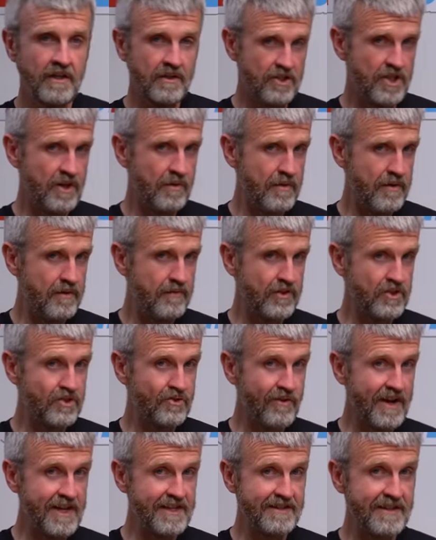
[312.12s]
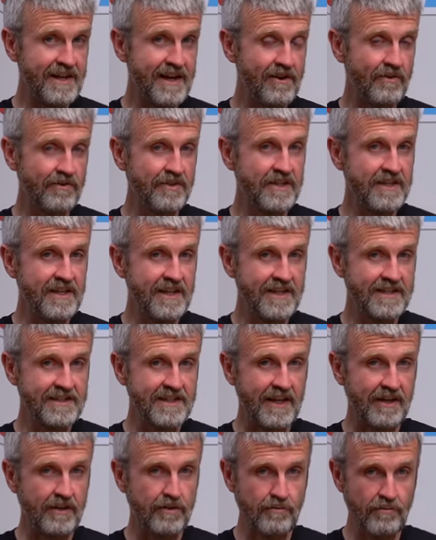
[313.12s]
Shoei have addressed that on the
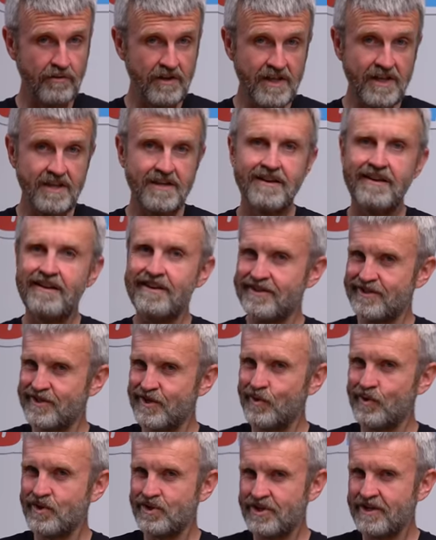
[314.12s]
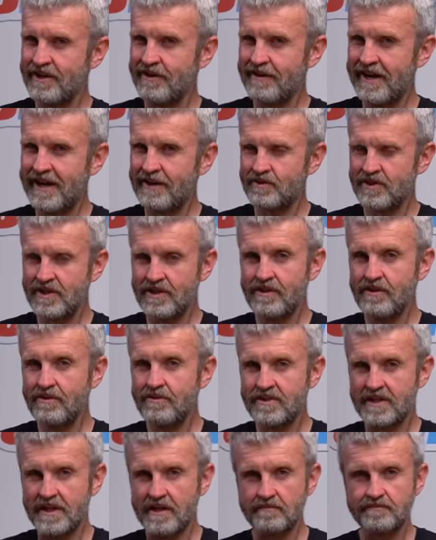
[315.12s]
Neotec 3, as long as you know how to
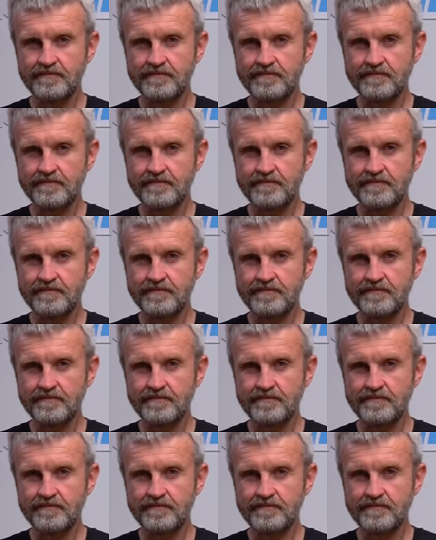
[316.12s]
use it.